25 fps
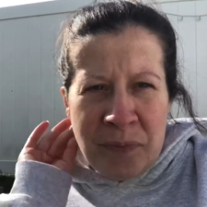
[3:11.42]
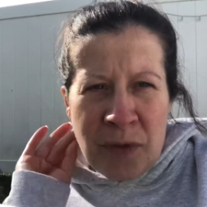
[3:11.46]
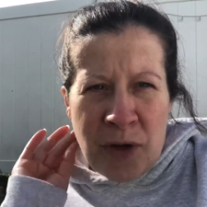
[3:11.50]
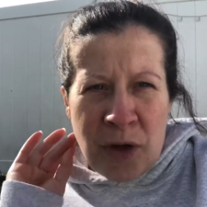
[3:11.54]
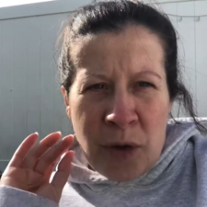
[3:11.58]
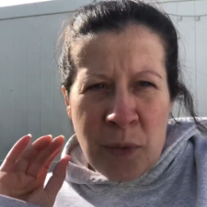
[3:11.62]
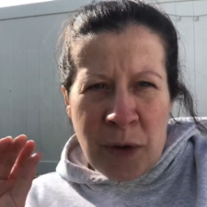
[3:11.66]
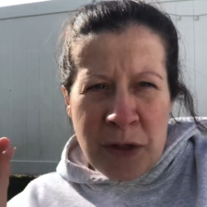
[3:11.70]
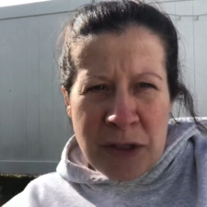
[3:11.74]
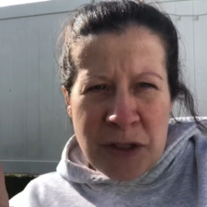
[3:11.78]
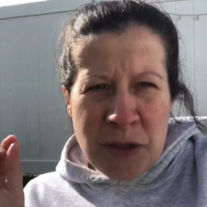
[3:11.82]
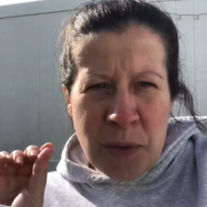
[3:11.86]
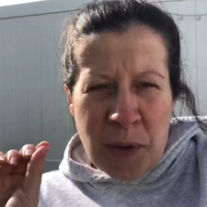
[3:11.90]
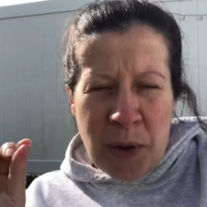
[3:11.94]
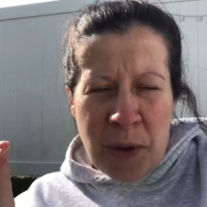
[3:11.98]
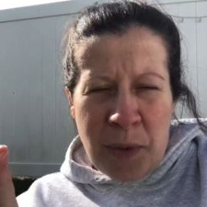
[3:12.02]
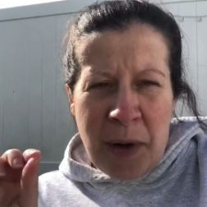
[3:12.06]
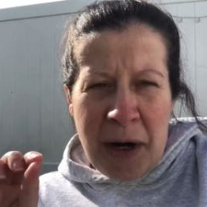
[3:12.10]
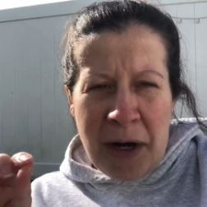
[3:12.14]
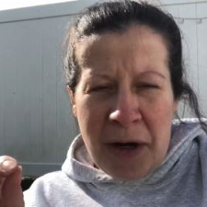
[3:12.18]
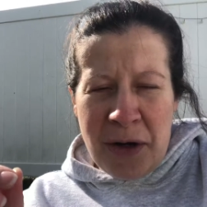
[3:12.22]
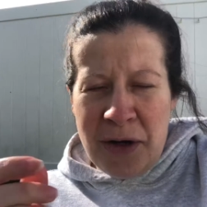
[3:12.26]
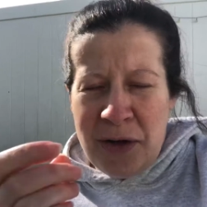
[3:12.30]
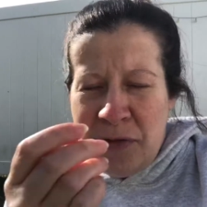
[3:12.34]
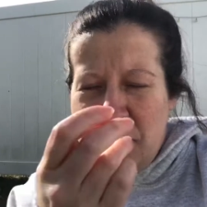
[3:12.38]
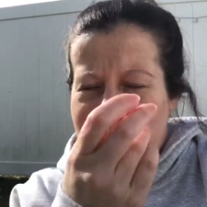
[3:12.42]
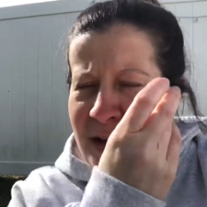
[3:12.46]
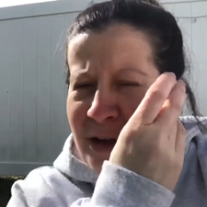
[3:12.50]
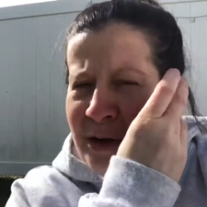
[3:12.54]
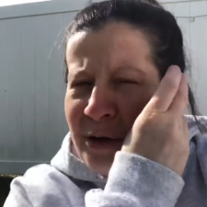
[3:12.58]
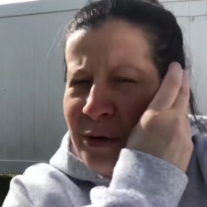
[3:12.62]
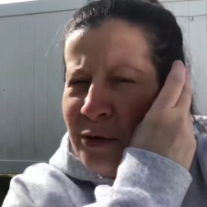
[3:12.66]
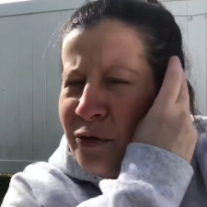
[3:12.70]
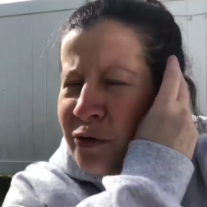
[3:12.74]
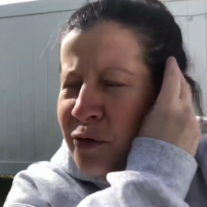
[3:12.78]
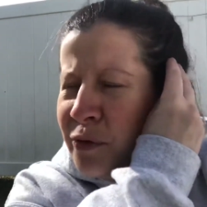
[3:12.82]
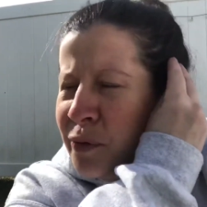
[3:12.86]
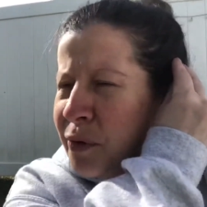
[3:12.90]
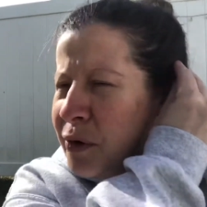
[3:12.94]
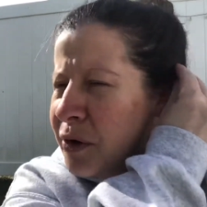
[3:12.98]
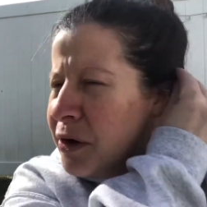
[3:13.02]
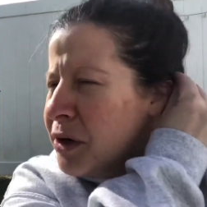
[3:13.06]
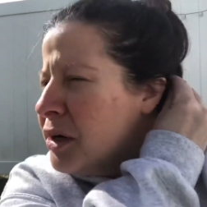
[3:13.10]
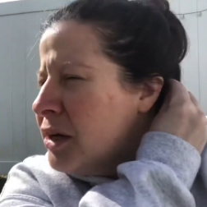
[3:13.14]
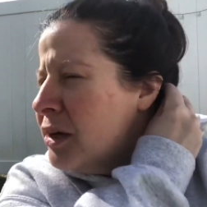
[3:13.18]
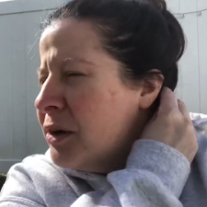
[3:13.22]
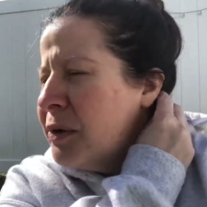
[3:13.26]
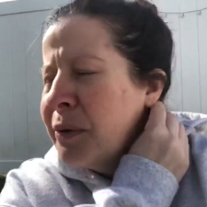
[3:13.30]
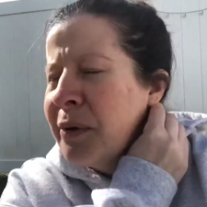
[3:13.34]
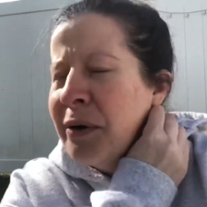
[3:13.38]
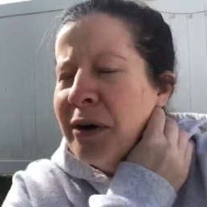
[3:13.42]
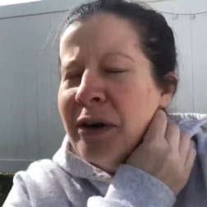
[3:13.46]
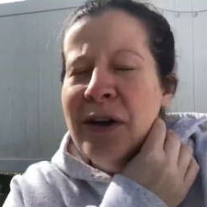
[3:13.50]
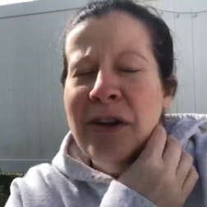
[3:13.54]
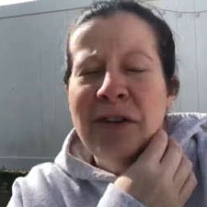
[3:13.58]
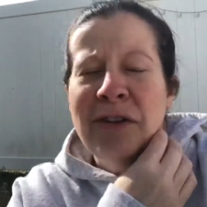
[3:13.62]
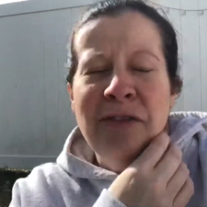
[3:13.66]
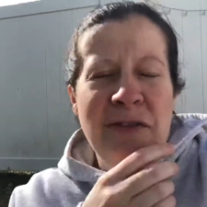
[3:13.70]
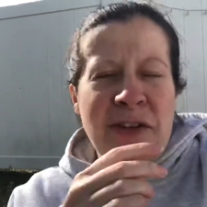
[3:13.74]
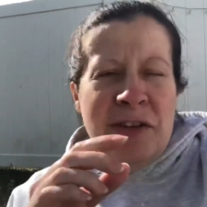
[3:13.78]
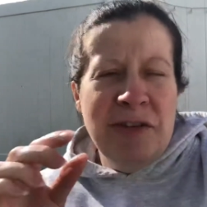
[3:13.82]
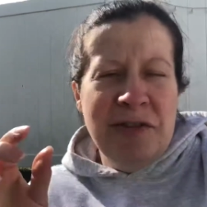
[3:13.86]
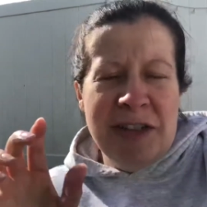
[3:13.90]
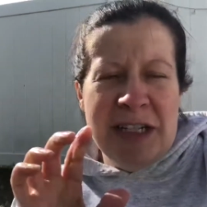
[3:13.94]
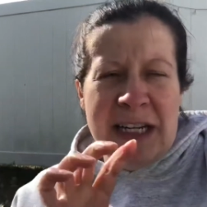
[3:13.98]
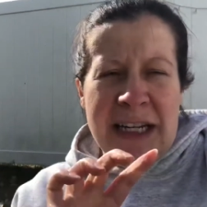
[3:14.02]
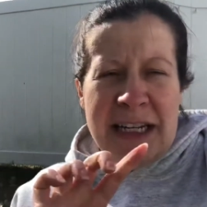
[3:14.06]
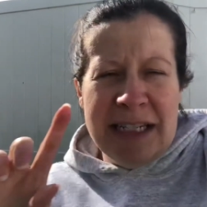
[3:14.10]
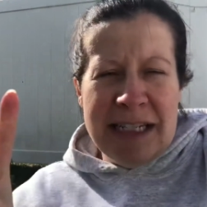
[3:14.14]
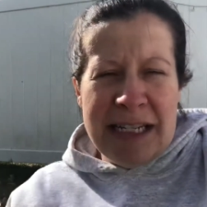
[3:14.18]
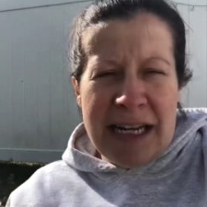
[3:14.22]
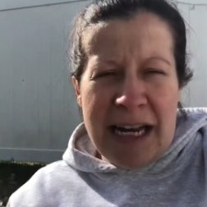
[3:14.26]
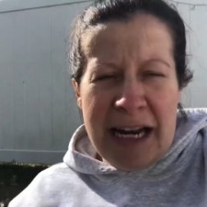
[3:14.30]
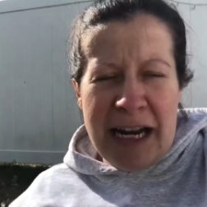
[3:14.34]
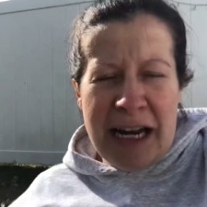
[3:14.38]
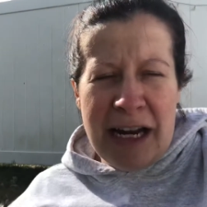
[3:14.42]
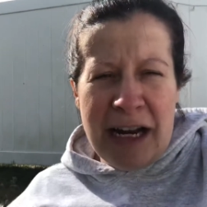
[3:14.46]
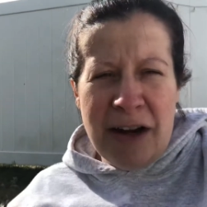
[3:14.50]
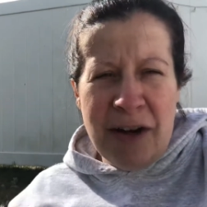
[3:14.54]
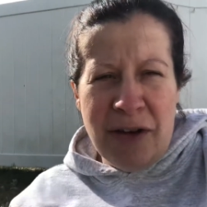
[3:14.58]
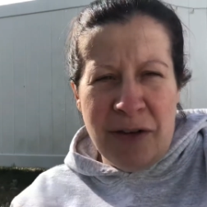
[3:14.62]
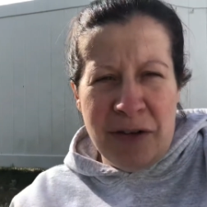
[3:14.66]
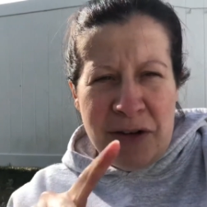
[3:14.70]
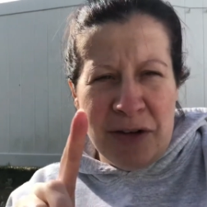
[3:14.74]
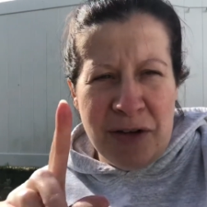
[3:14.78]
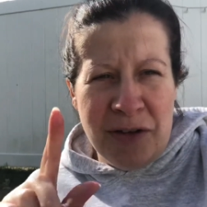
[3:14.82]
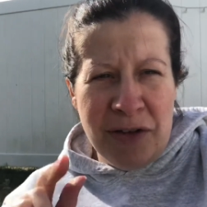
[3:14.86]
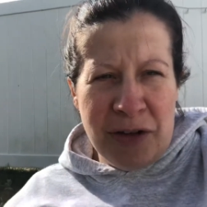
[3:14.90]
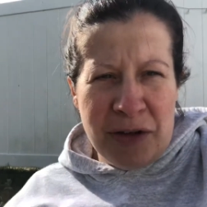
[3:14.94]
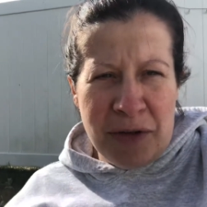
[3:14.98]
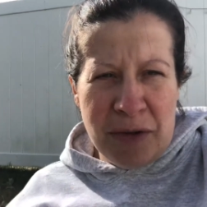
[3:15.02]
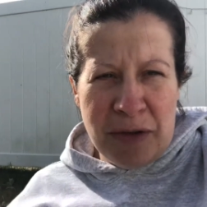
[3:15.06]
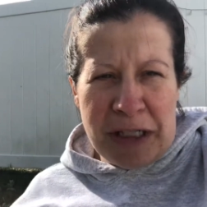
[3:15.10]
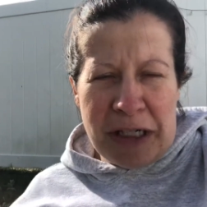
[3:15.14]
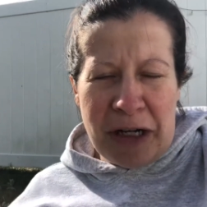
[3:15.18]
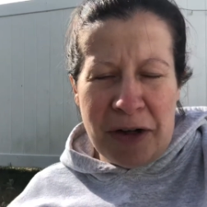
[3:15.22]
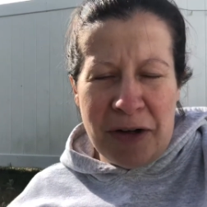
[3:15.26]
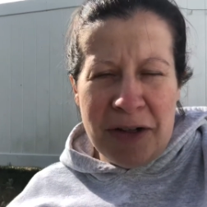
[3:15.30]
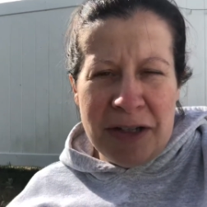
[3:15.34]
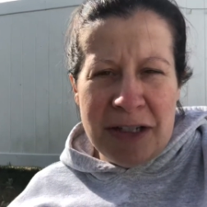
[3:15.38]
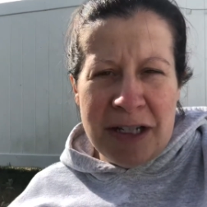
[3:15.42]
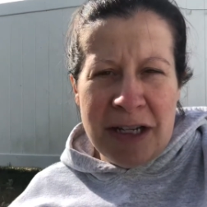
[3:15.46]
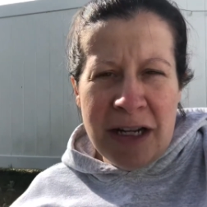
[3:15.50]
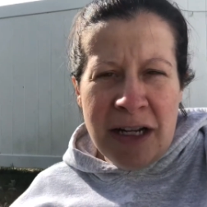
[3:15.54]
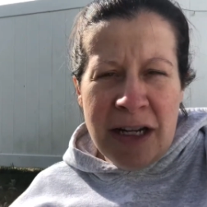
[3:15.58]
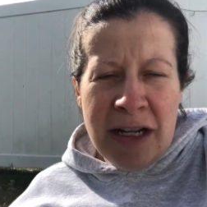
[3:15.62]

what's required of you for your 15-day on your little chart.